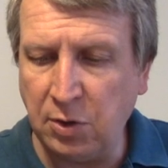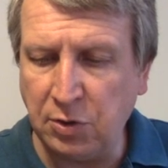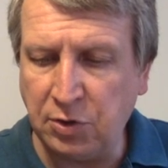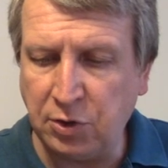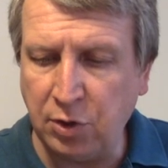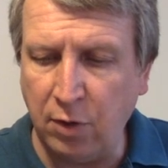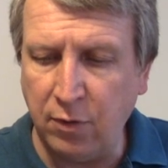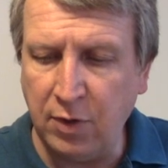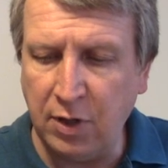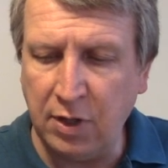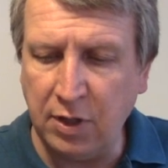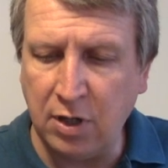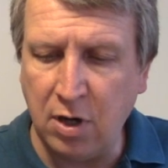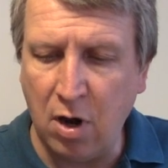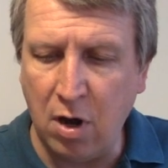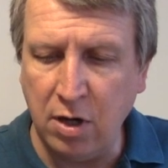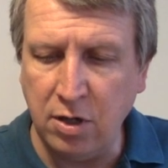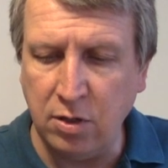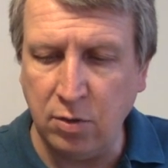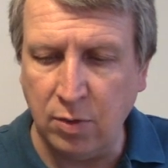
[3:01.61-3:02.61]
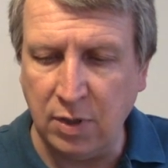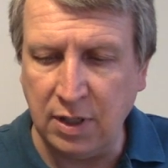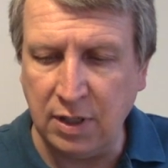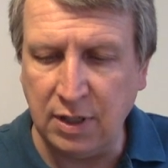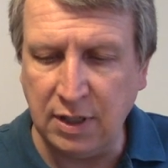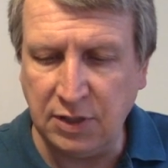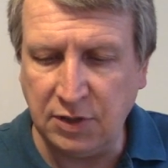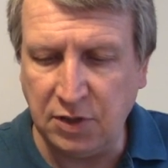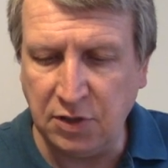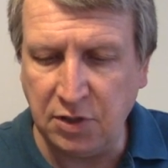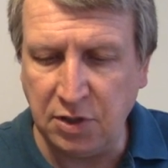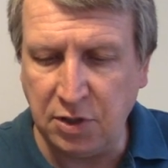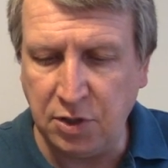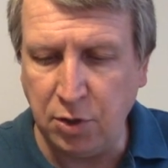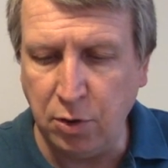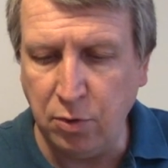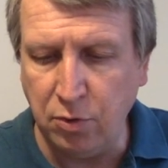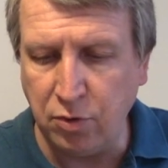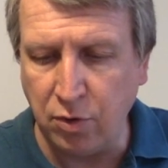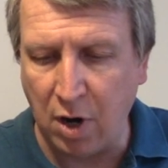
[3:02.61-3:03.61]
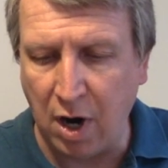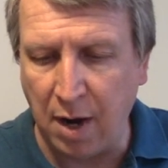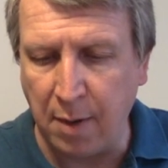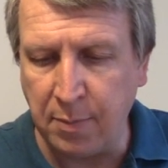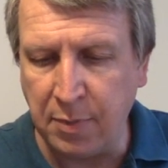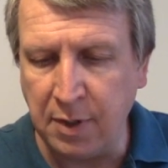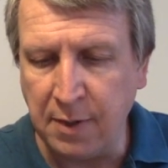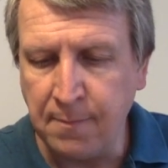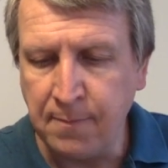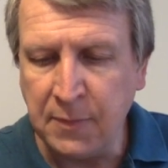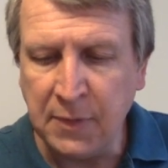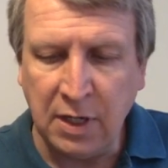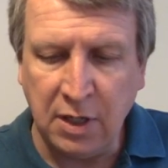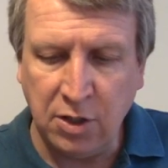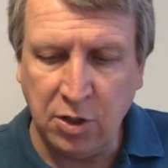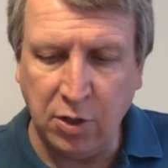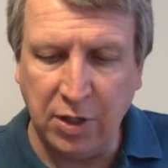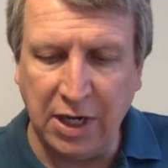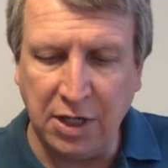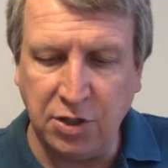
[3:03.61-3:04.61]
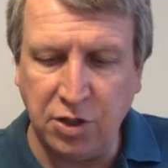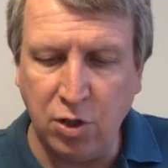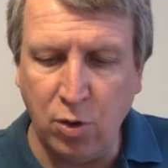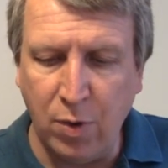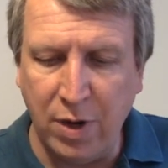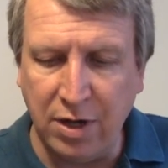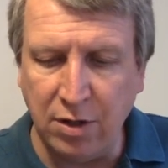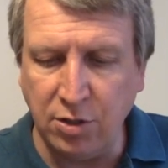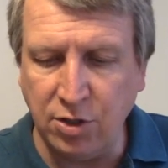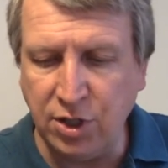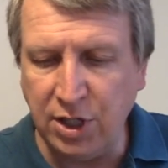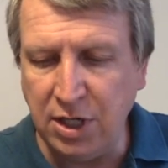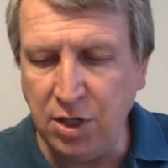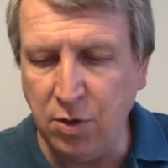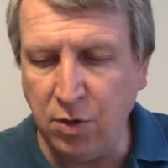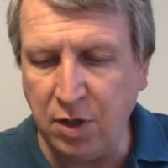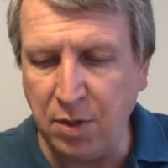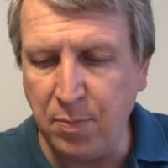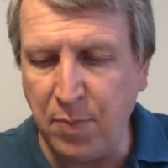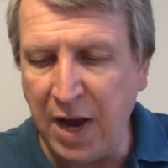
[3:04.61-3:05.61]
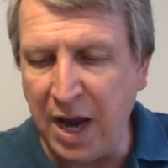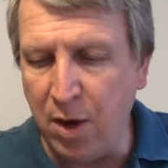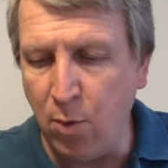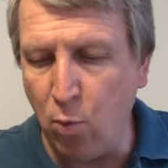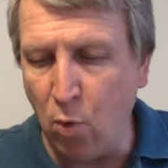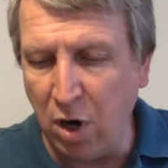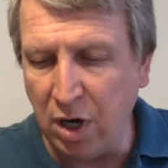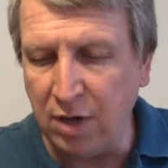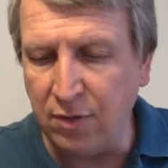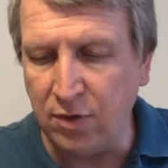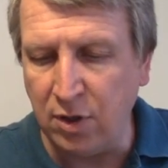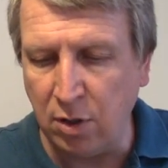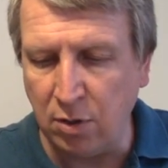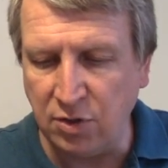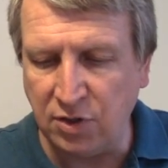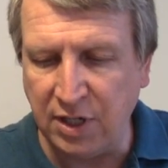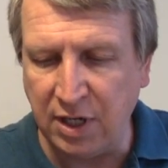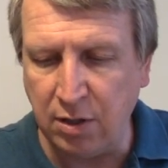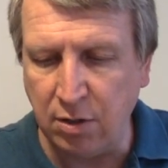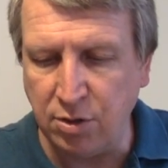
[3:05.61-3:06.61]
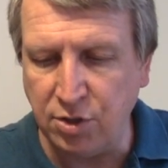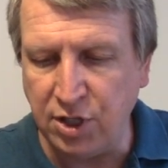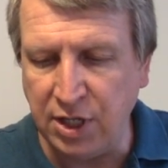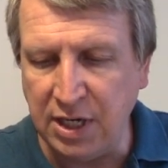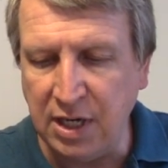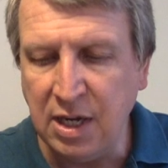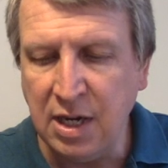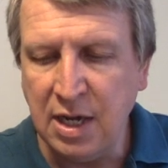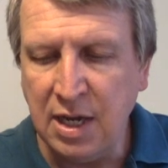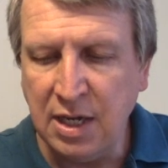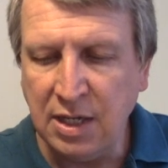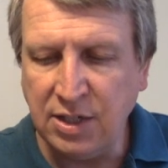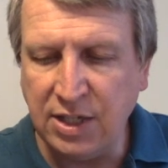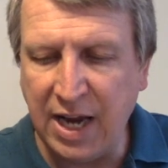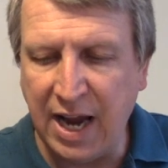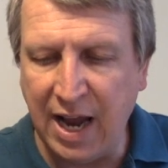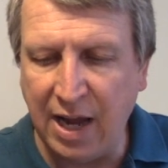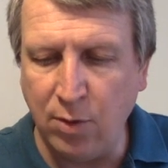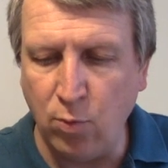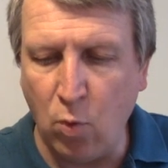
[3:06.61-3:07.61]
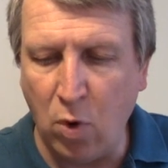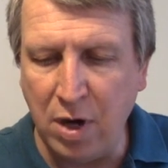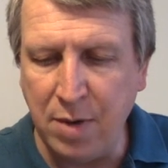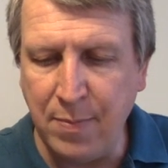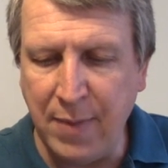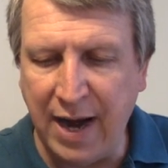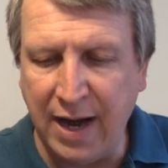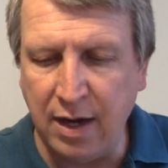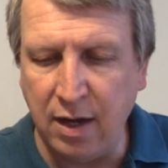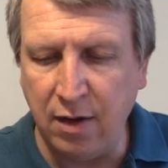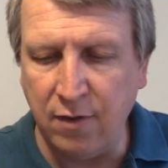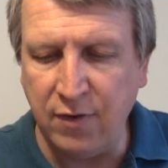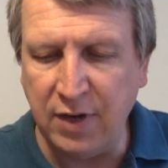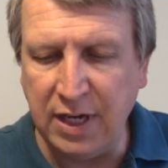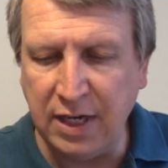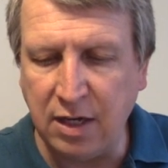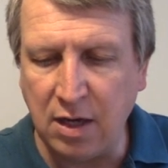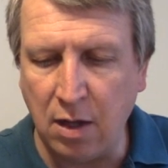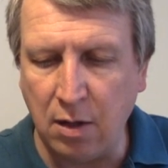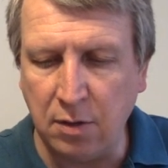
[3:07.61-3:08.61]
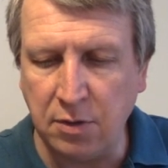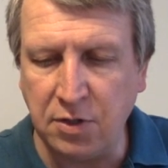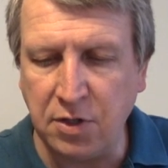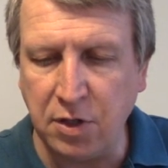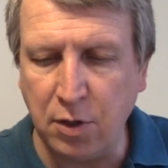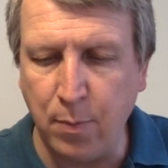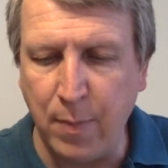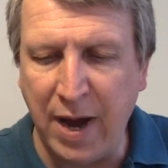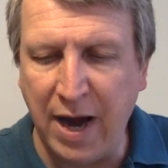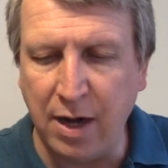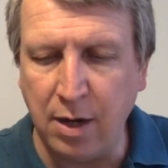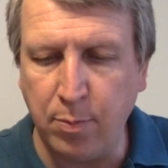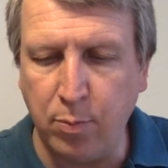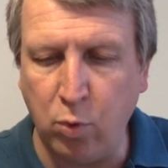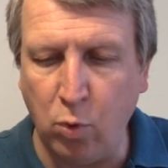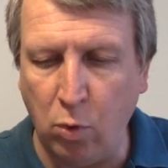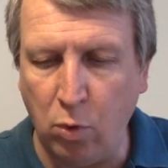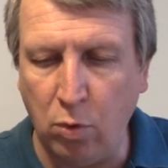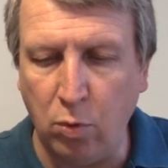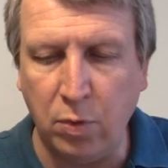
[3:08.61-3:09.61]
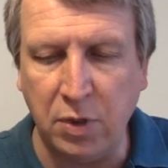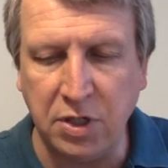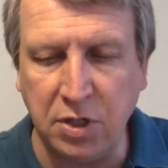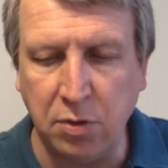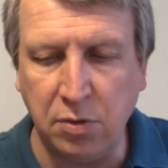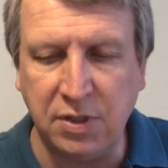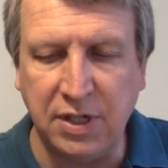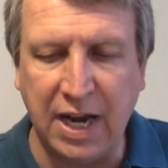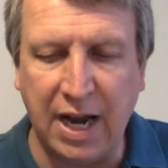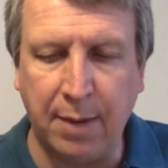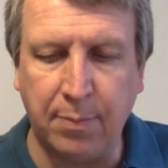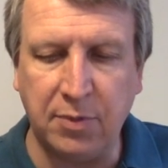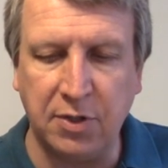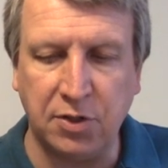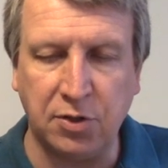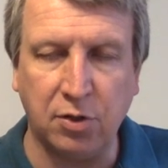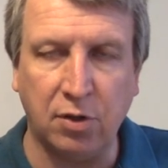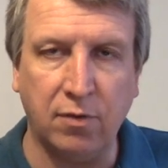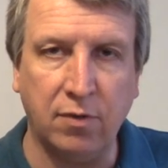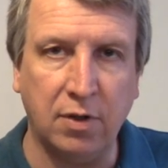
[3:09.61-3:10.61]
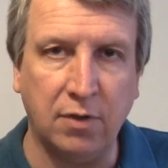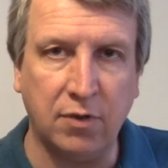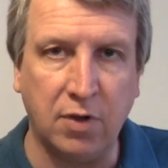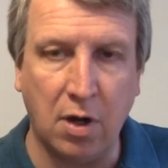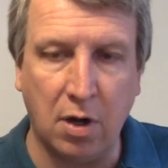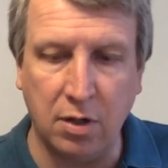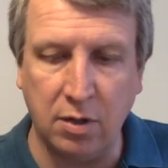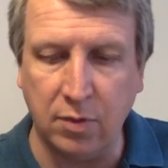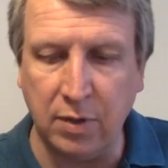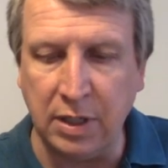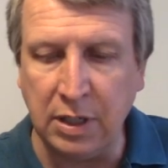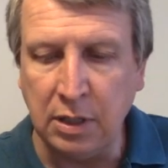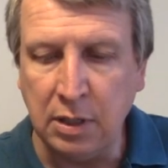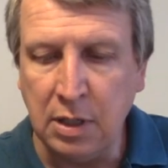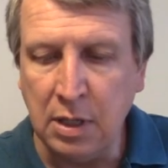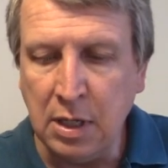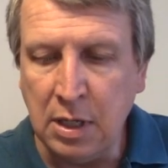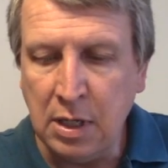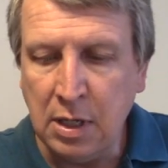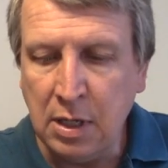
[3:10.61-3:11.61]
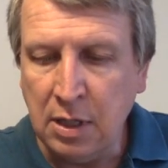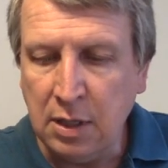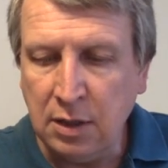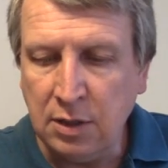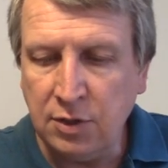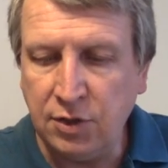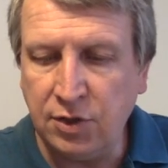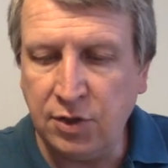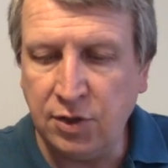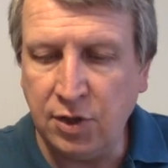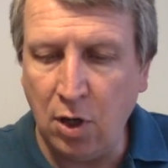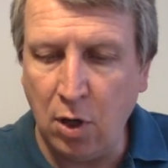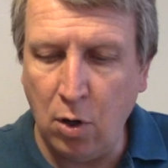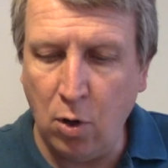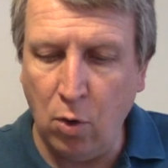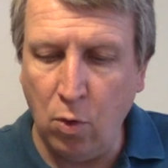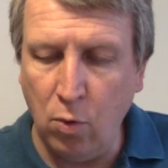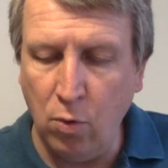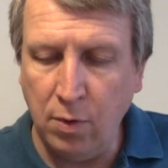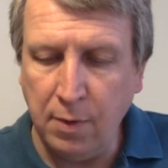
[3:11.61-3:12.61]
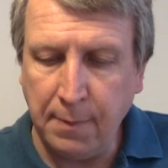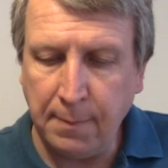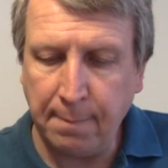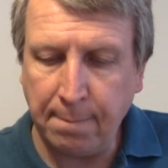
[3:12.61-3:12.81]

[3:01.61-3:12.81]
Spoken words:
Servant of the Conduit. This is a 2-drop. You get 2 energy. You can pay 1 of those energy to add 1 mana of any color to your mana pool when you tap the Servant of Conduit. So,